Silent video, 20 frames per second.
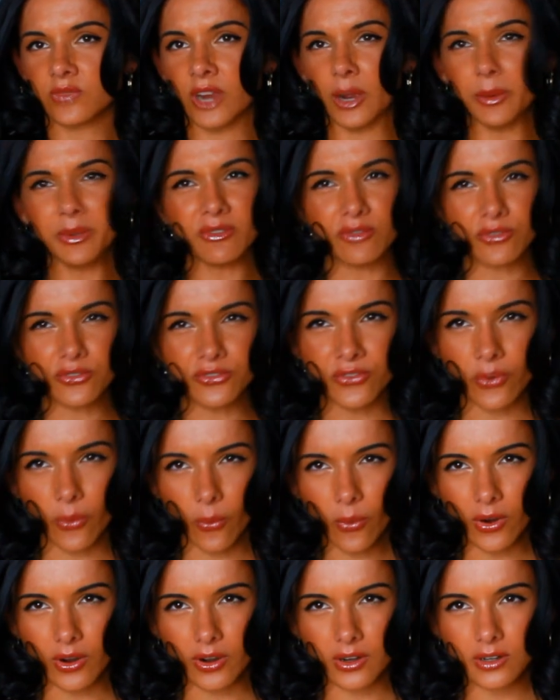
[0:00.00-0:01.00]
Probably even
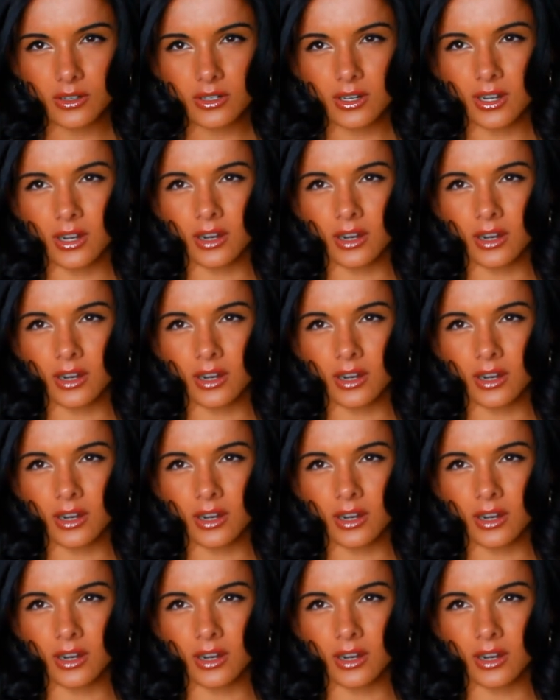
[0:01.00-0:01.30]
$4,